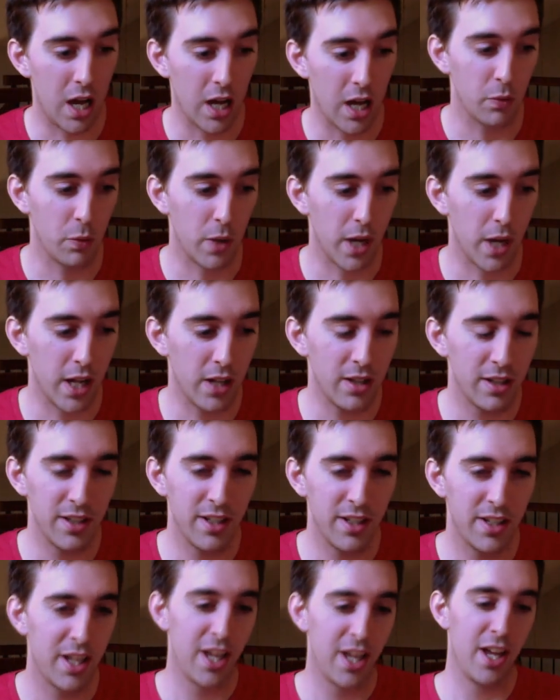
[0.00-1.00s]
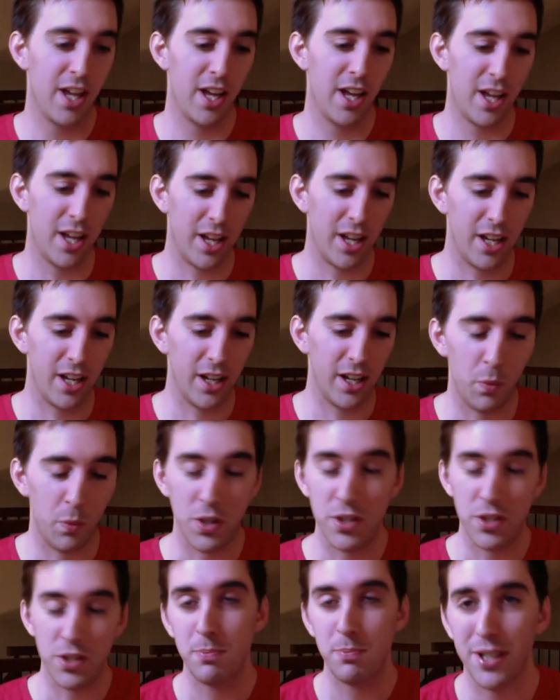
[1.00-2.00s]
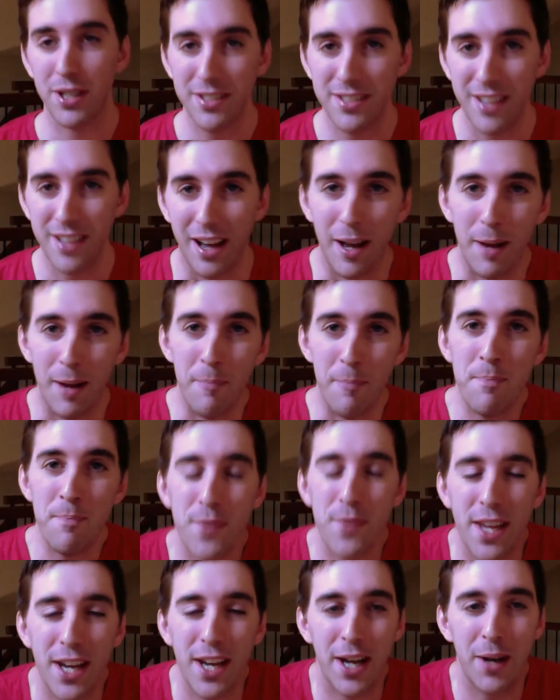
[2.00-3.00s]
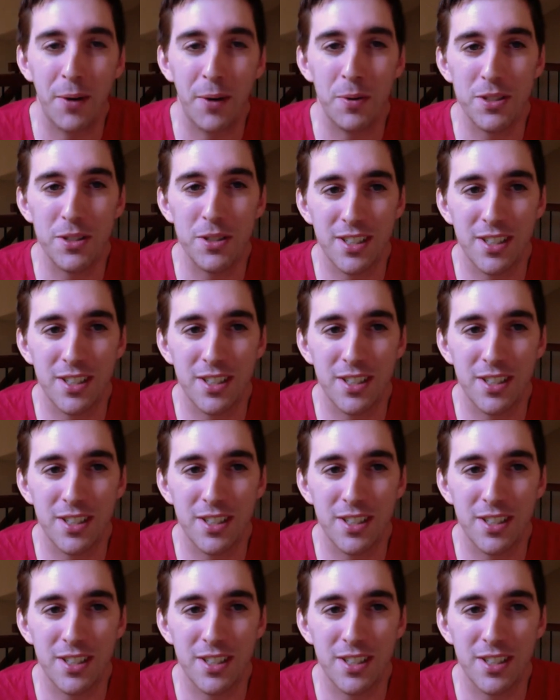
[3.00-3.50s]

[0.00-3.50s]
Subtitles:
Well, once upon a time, I was.